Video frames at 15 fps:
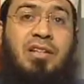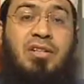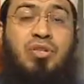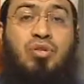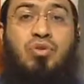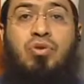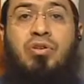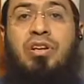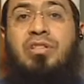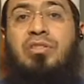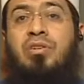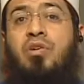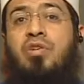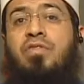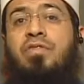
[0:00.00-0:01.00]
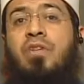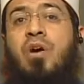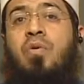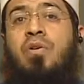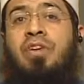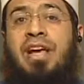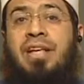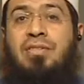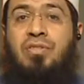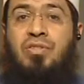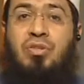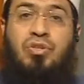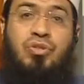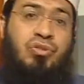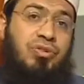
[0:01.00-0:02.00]
the stories of our
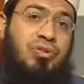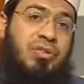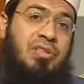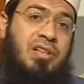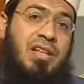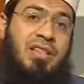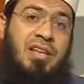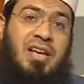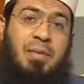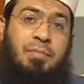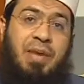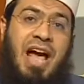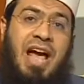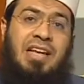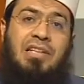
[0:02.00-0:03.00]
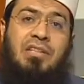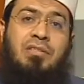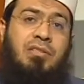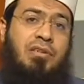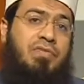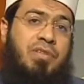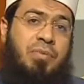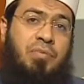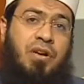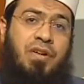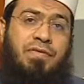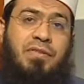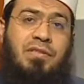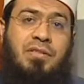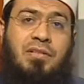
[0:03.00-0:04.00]
ancestors and the companions of the
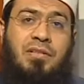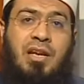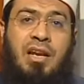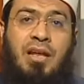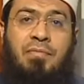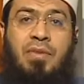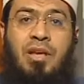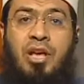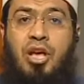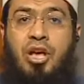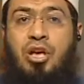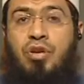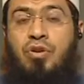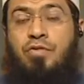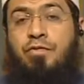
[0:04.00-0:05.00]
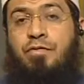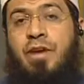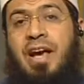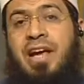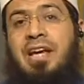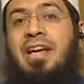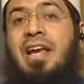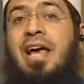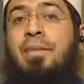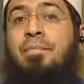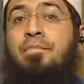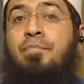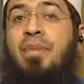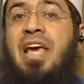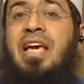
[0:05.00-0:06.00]
Prophet sallallahu alaihi wasallam, find
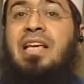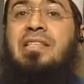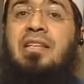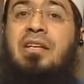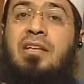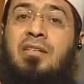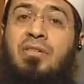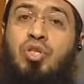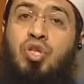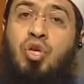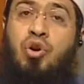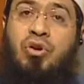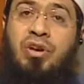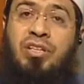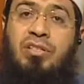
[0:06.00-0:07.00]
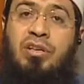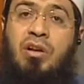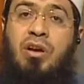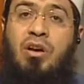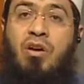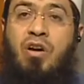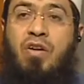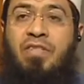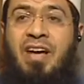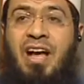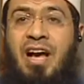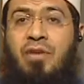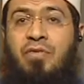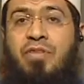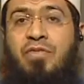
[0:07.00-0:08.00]
amazing stories of
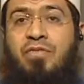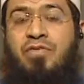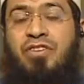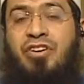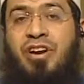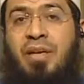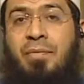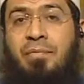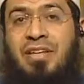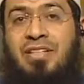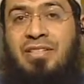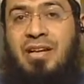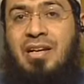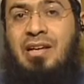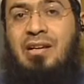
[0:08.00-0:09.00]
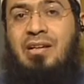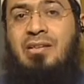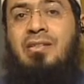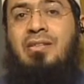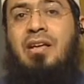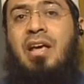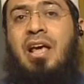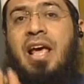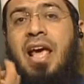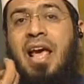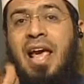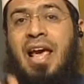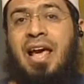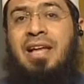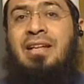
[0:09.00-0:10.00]
how they were very meticulous
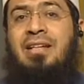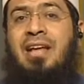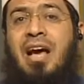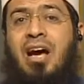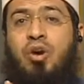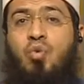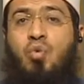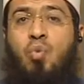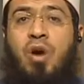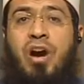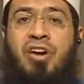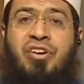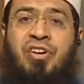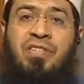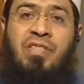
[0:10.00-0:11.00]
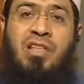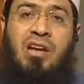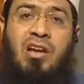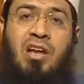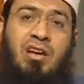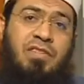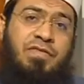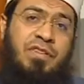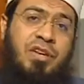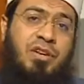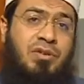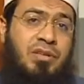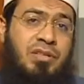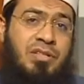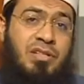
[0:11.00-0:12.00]
in acquiring the
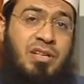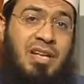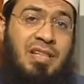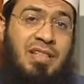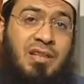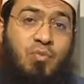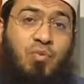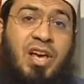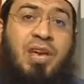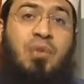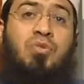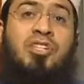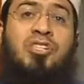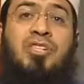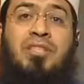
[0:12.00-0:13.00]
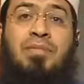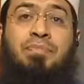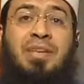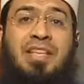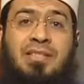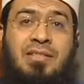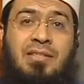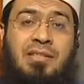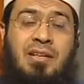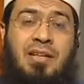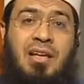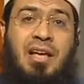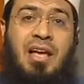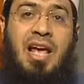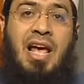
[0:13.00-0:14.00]
livelihood in the way which is best
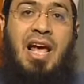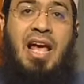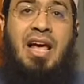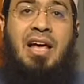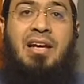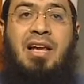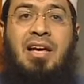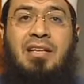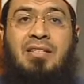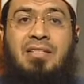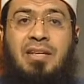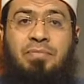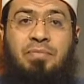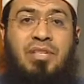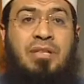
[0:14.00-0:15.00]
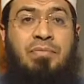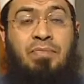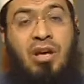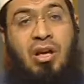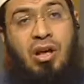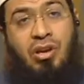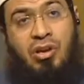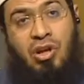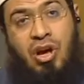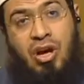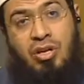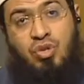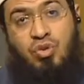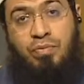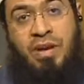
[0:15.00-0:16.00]
and accepted by
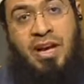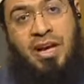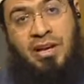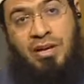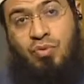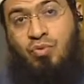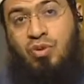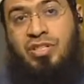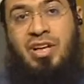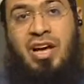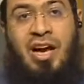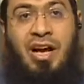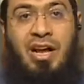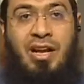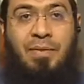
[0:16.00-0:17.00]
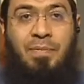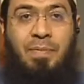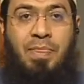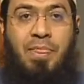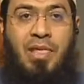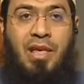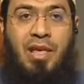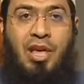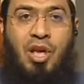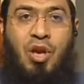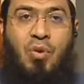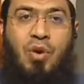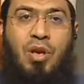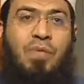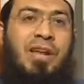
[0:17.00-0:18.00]
Allah subhanahu wa ta'ala.
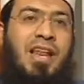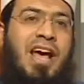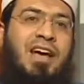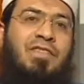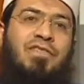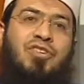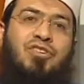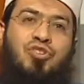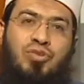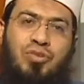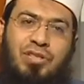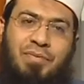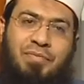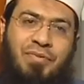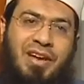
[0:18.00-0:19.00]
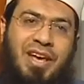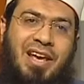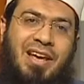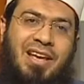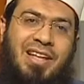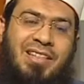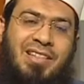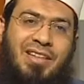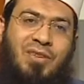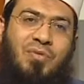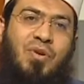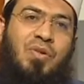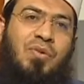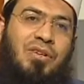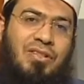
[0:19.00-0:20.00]
We will have a short break and then
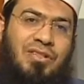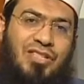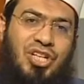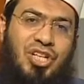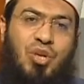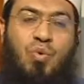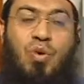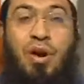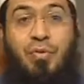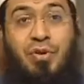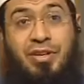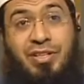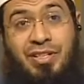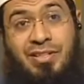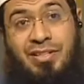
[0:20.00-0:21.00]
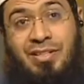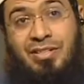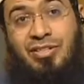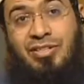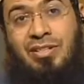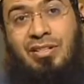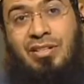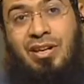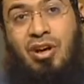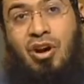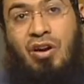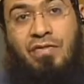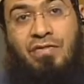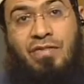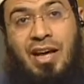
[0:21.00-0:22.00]
we will continue our discussion
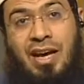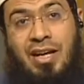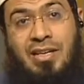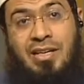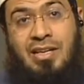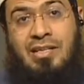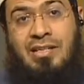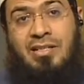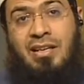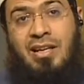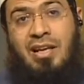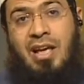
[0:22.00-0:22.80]
of the hadith.